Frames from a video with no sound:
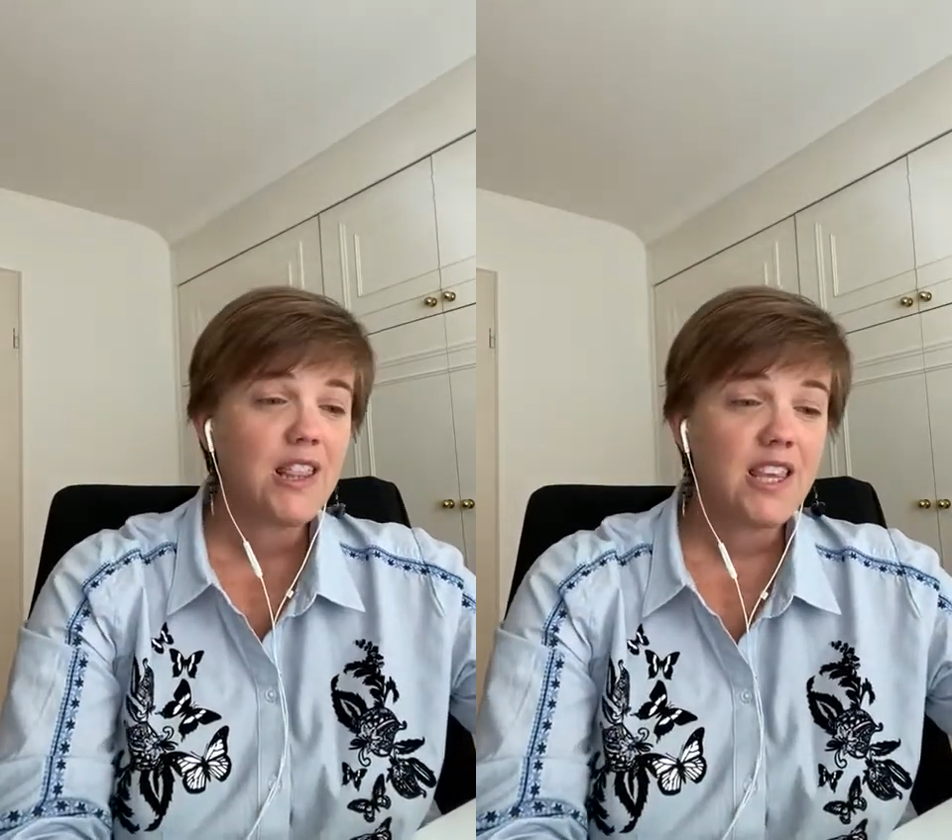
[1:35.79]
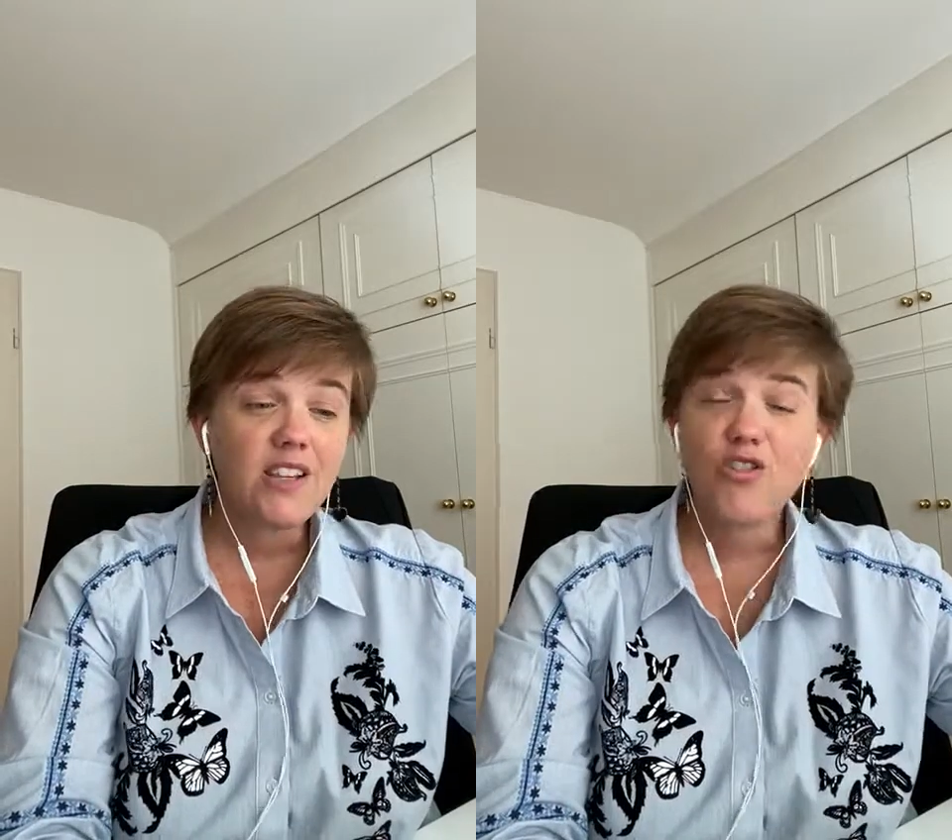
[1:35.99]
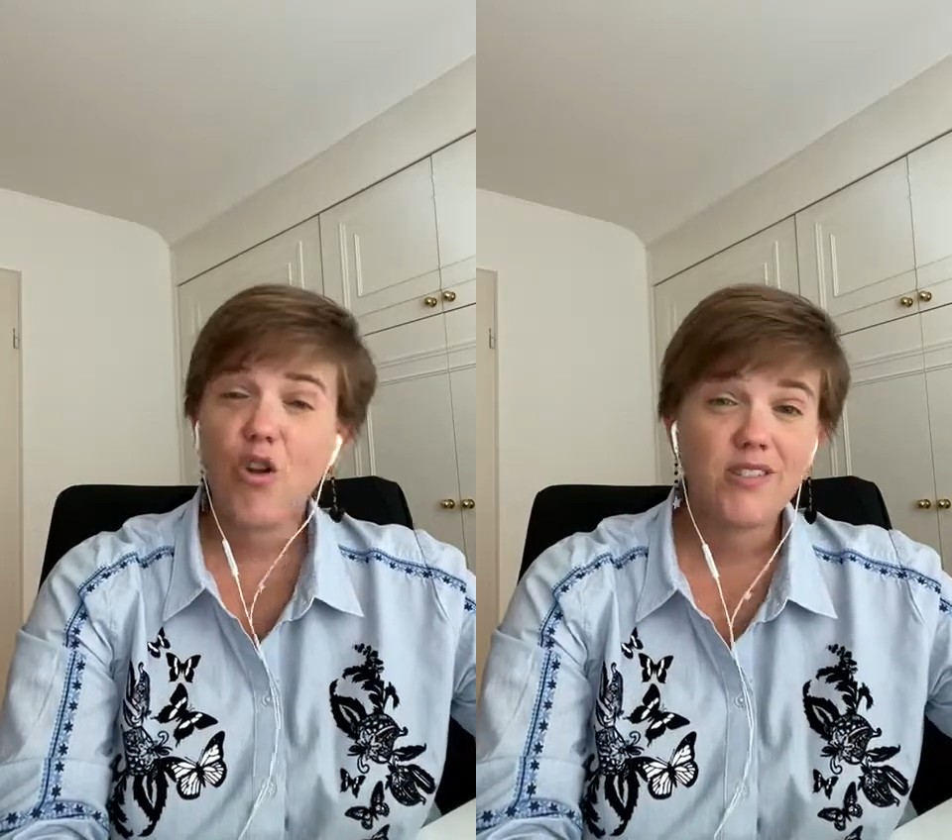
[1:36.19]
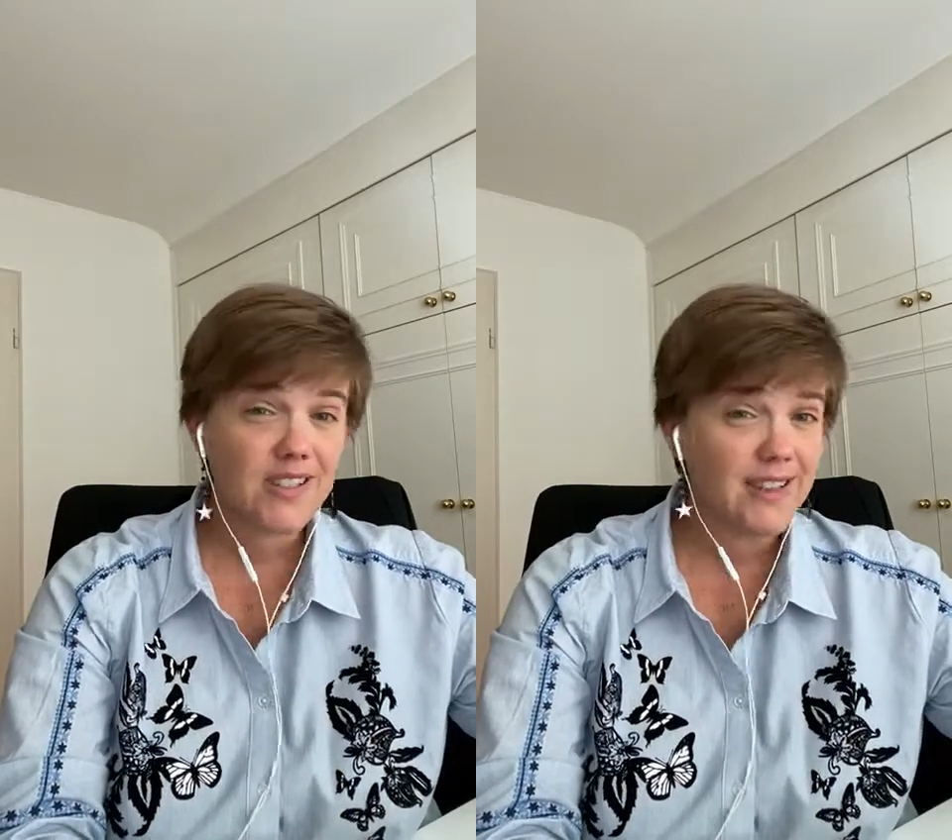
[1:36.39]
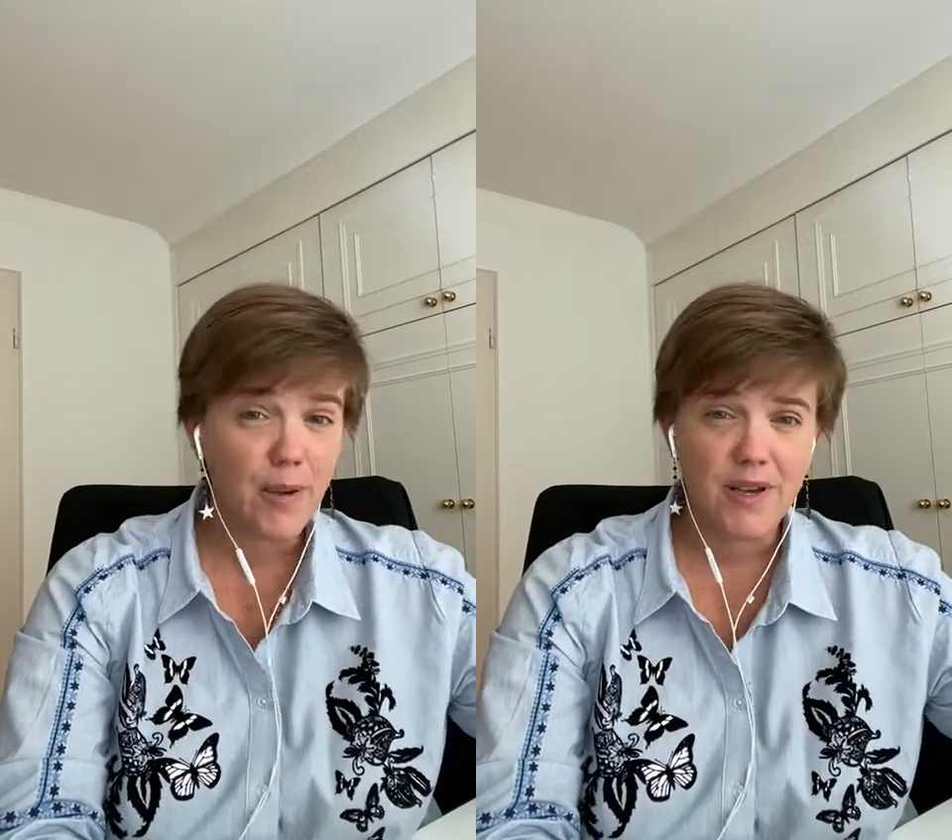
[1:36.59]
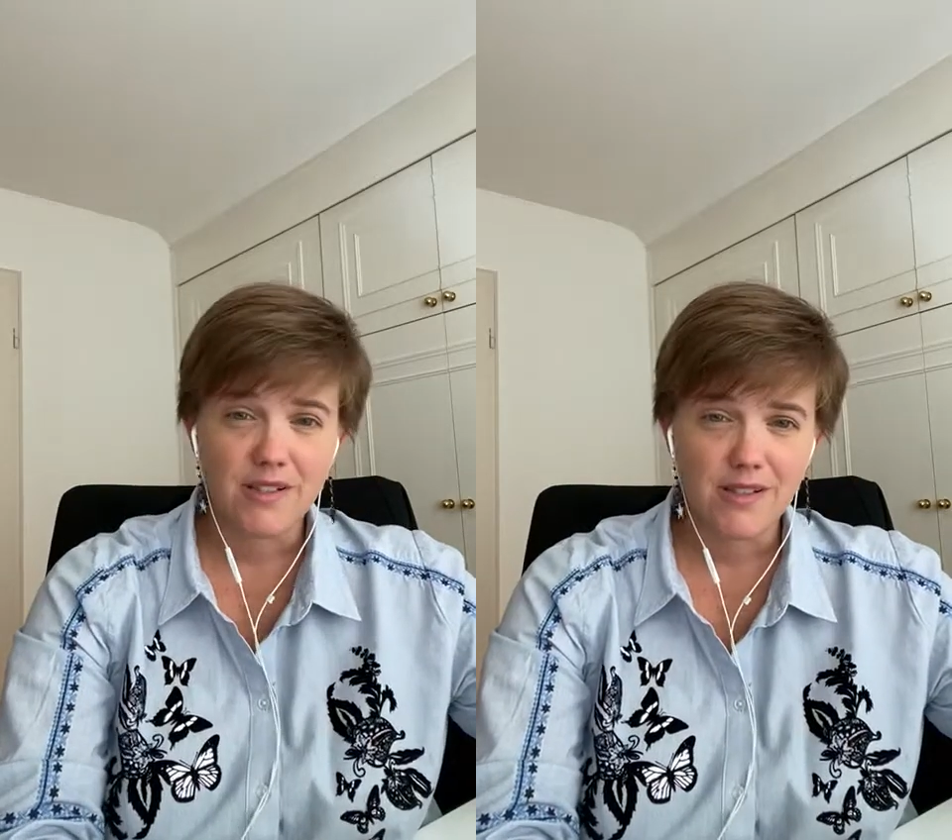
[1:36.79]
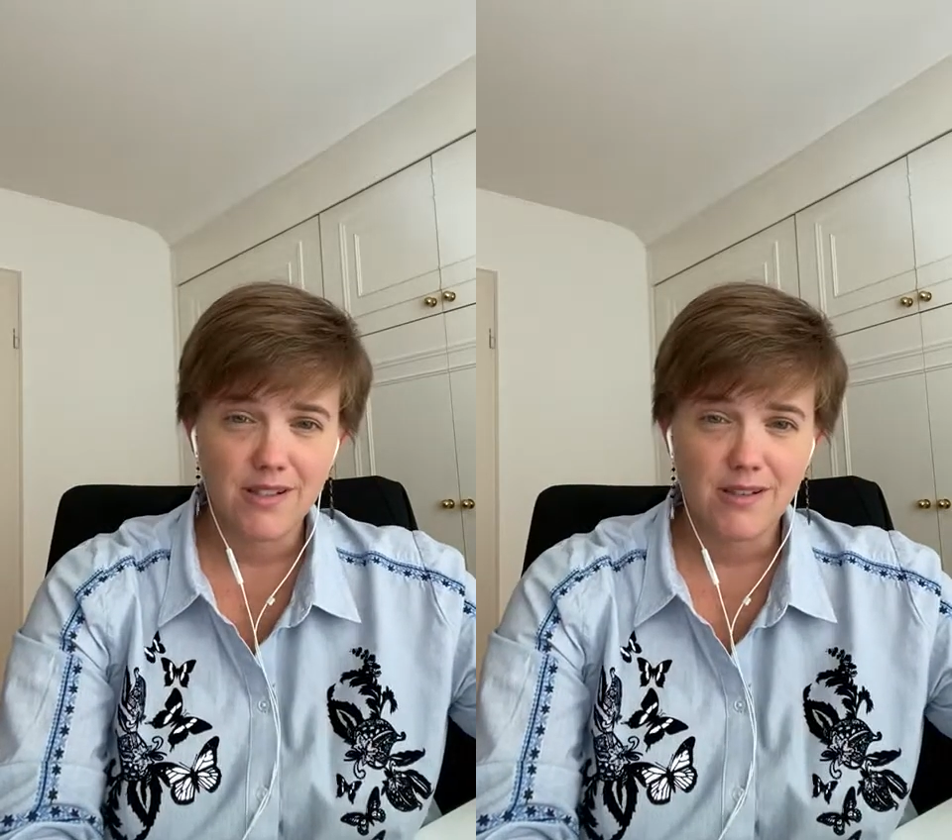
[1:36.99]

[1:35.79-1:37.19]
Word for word: These are all dilemmas